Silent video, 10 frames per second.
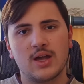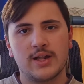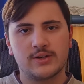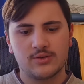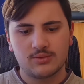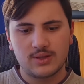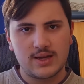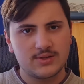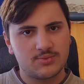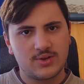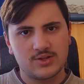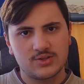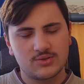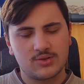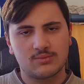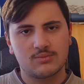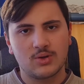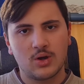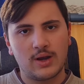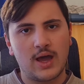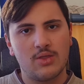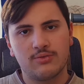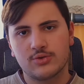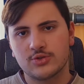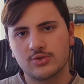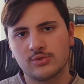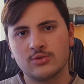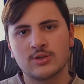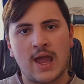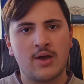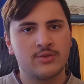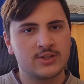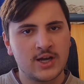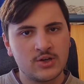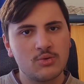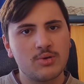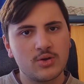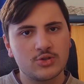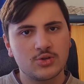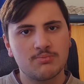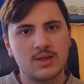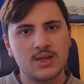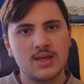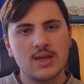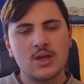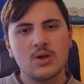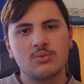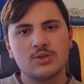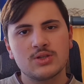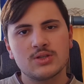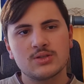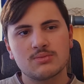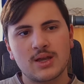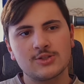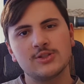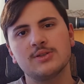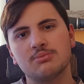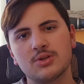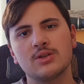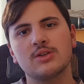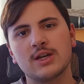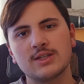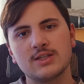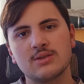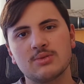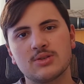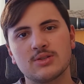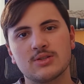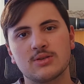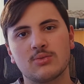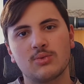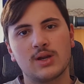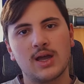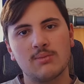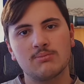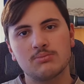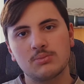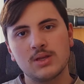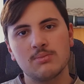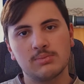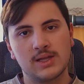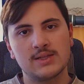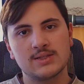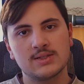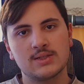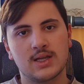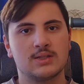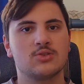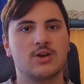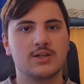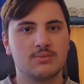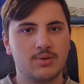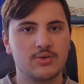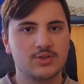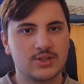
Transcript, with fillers: I don't know, get inspiration on how the forest should look, how the dino pose should be, which is actually a pretty good idea, because when I'm in Blender and trying to pose a